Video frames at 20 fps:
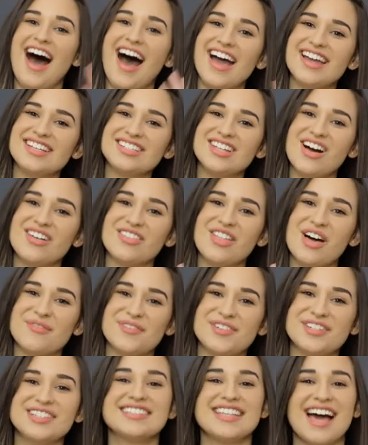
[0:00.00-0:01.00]
Hi dog
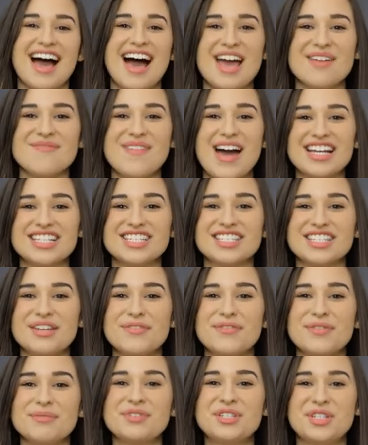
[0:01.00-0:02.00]
lovers, I'm
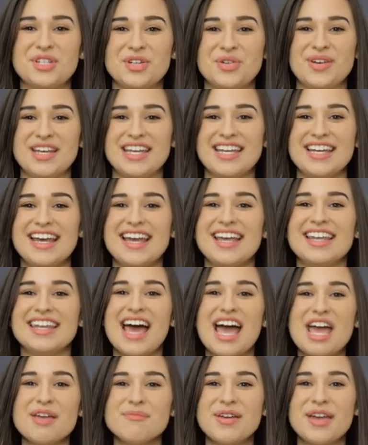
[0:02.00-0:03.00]
Ashley from Chewy, and
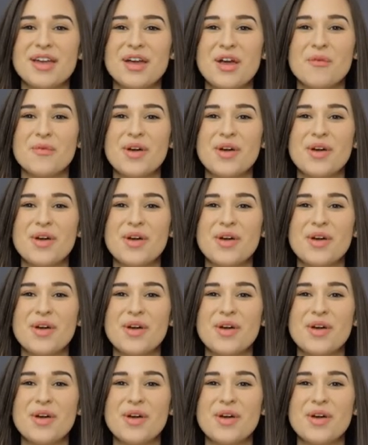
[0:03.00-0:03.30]
I'm here